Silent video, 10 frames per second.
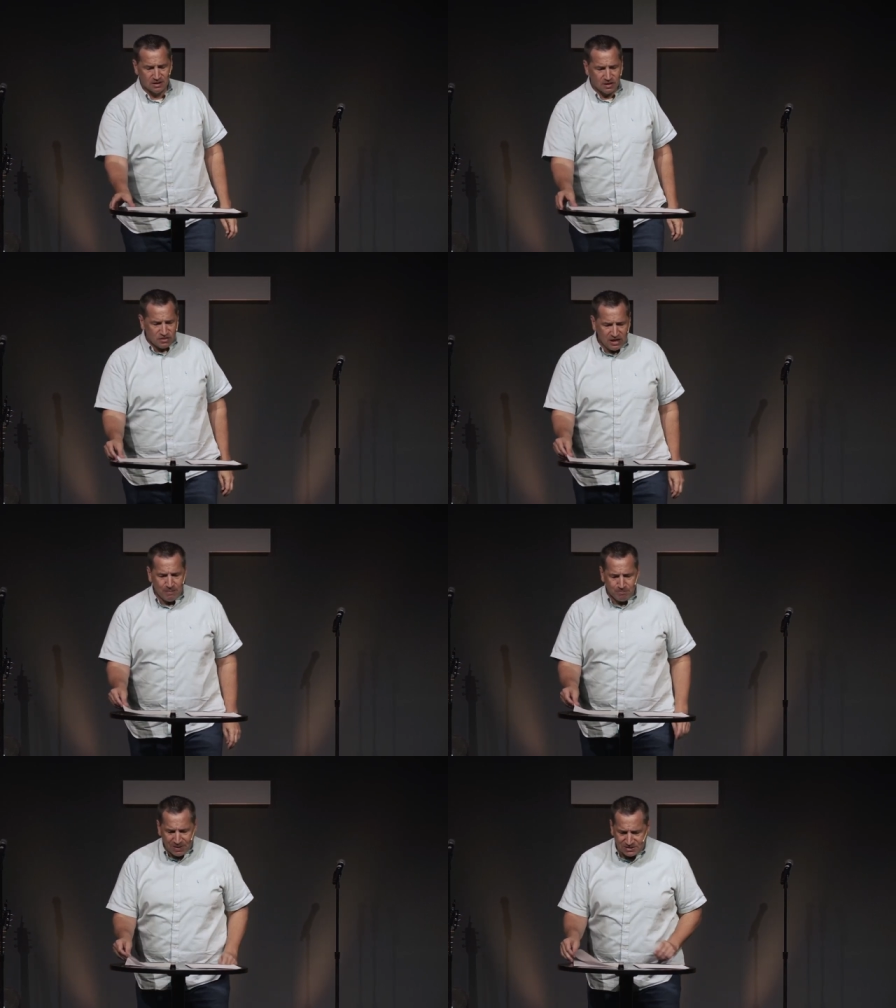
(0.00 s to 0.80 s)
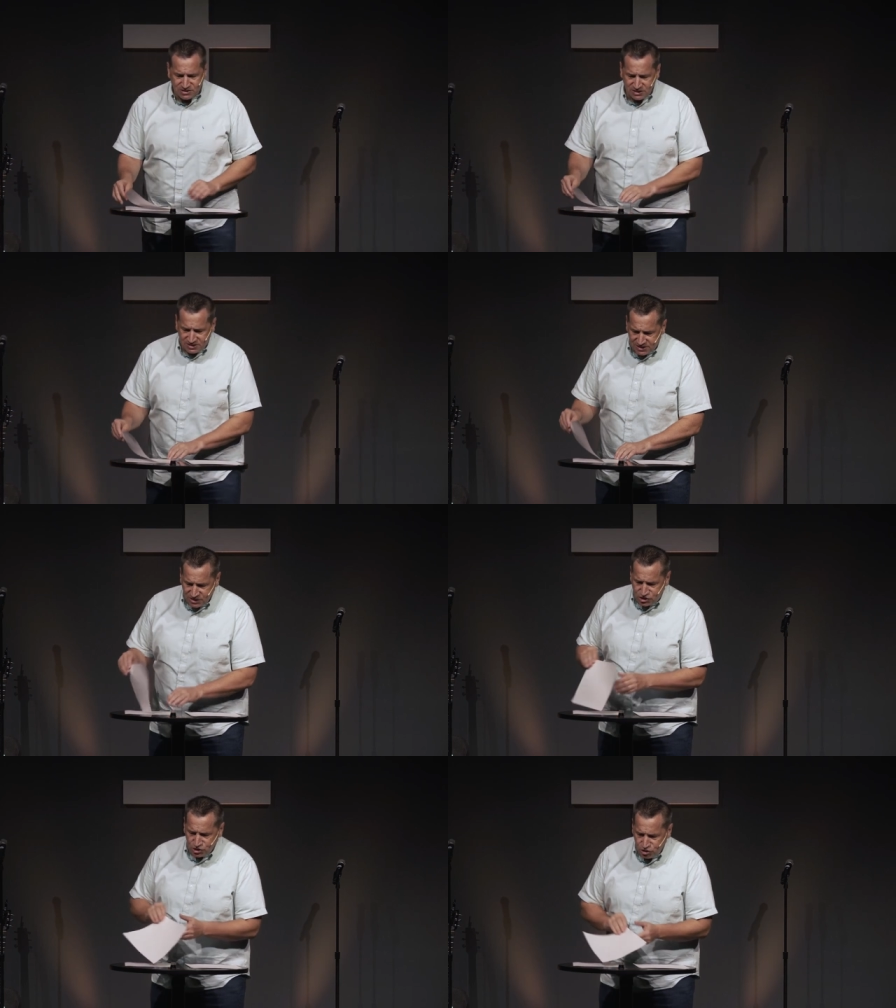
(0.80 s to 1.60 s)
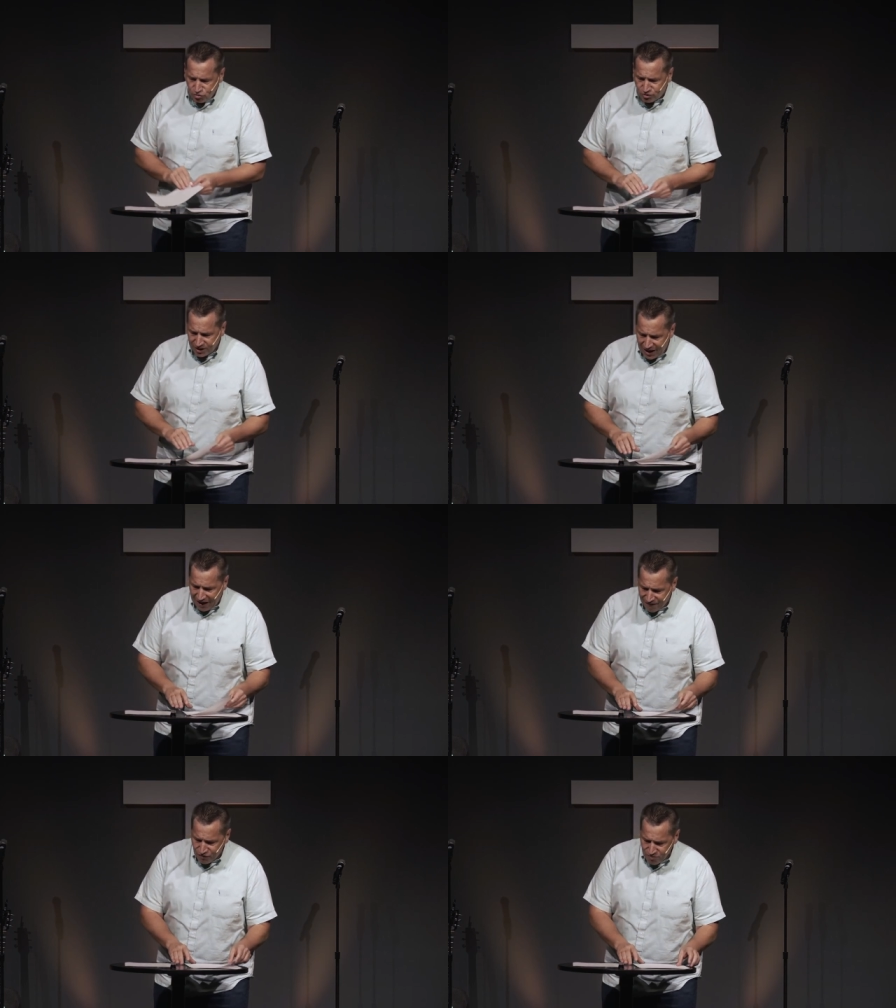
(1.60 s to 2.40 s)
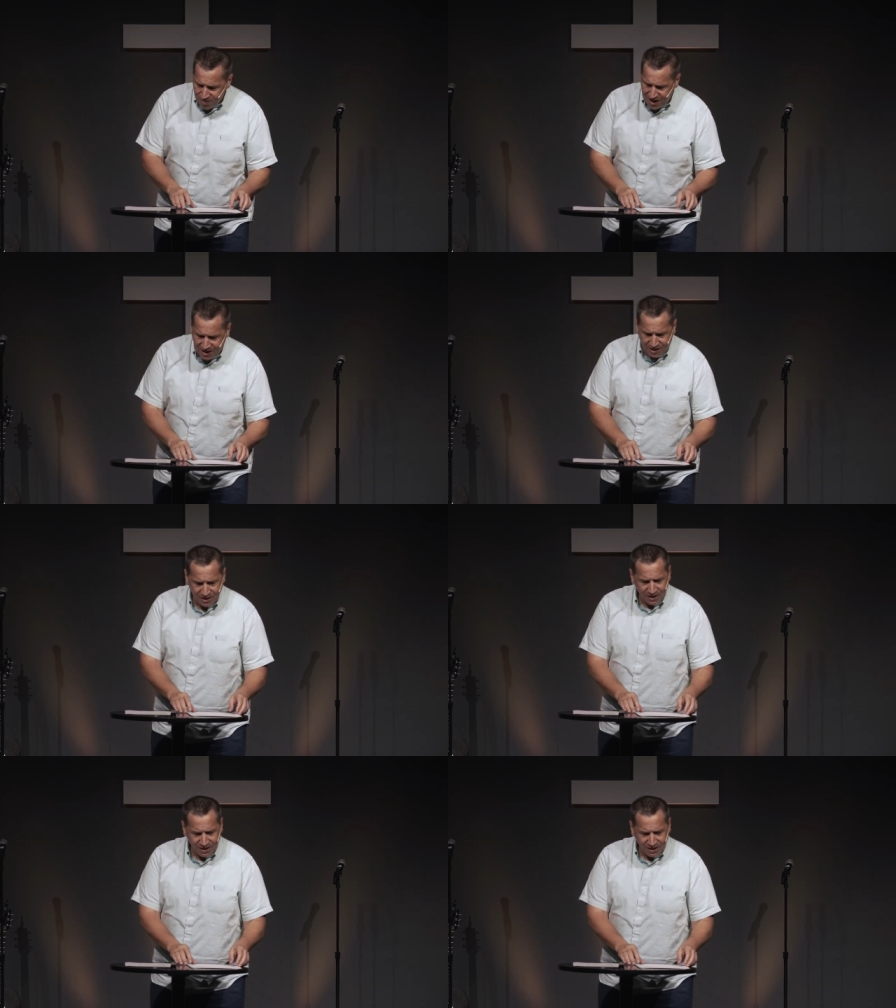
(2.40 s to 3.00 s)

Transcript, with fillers: The best decision you could ever make